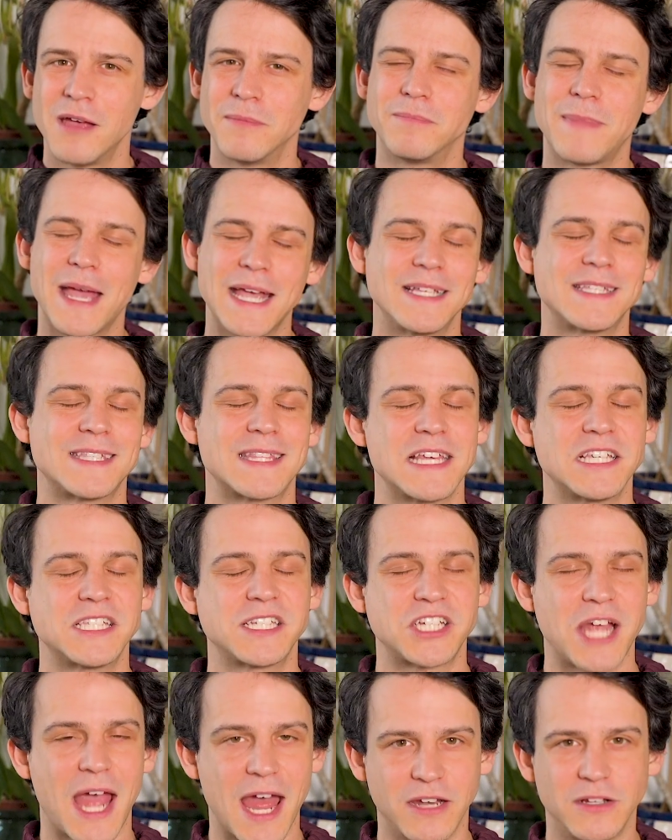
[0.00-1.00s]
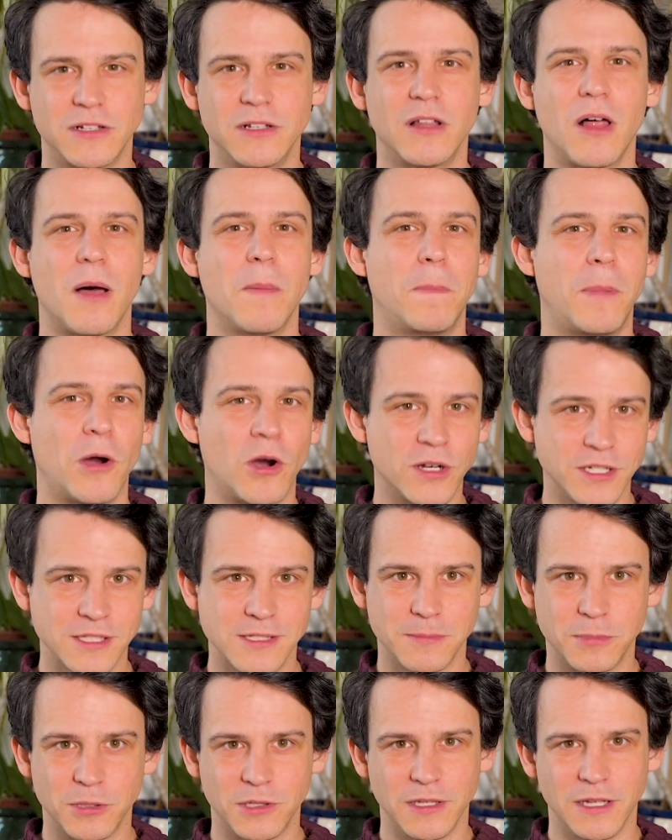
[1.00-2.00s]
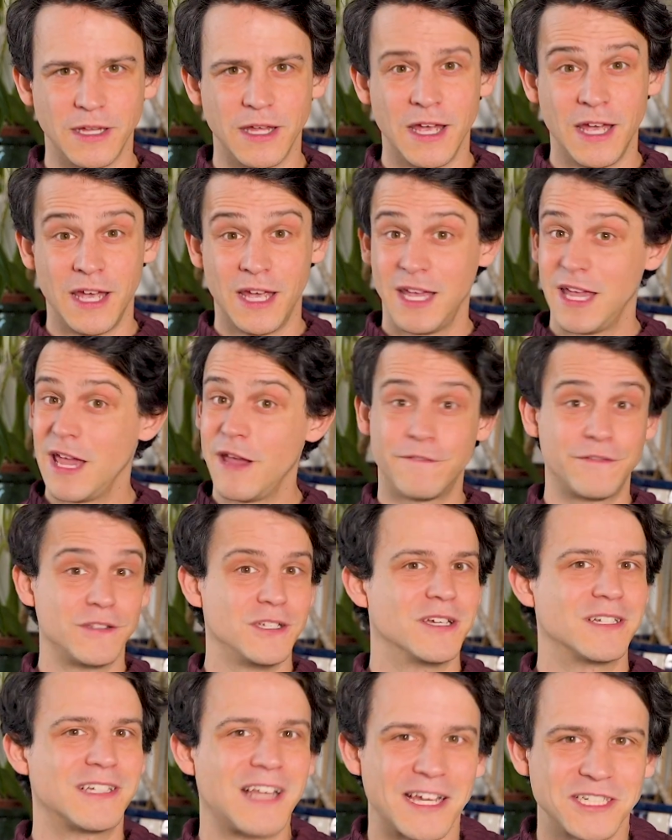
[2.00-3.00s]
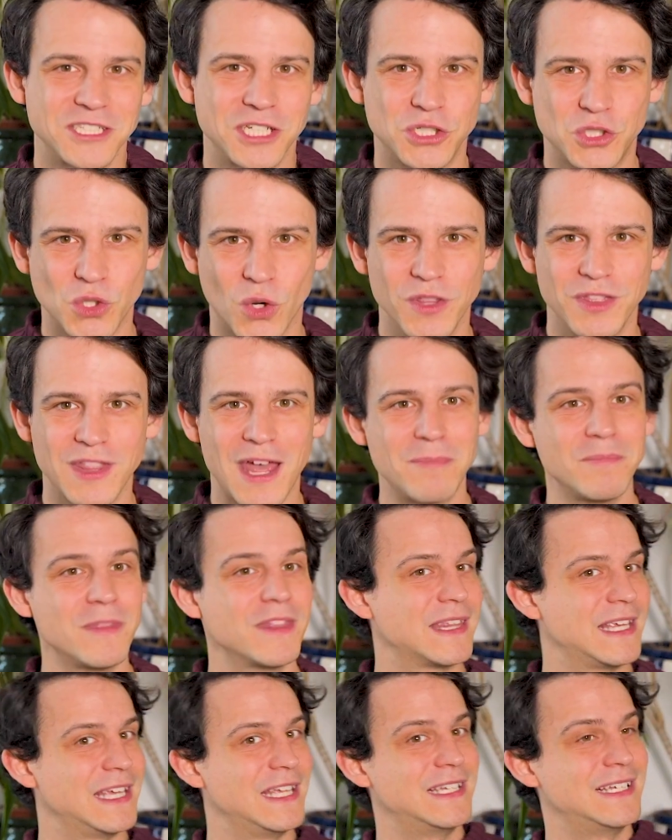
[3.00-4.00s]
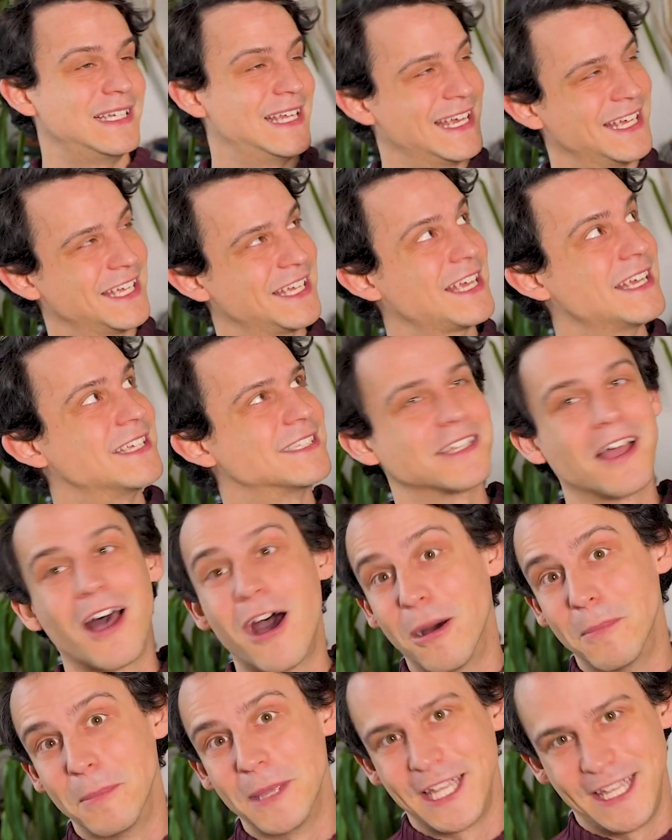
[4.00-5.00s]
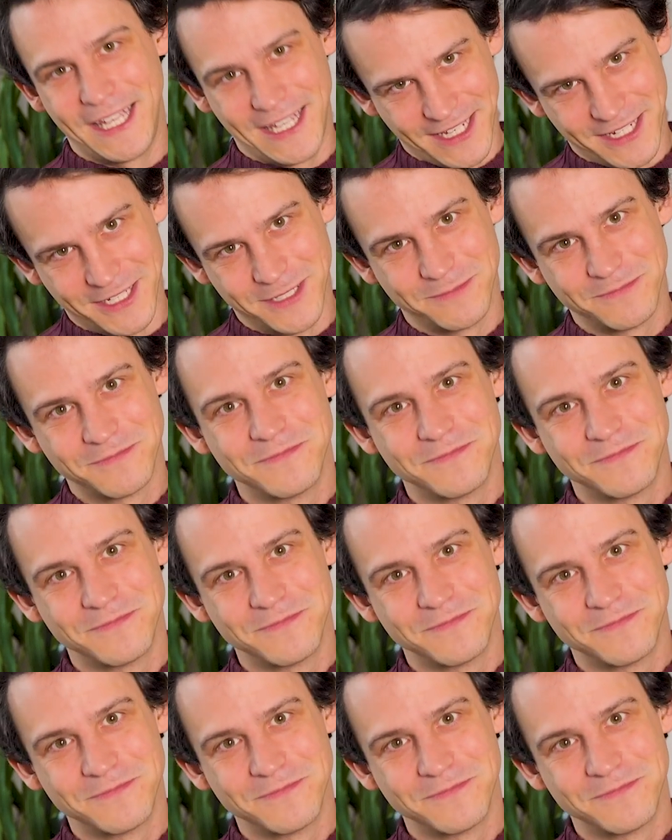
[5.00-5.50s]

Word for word: makes this channel possible. If you'd like to join them, the link is up here.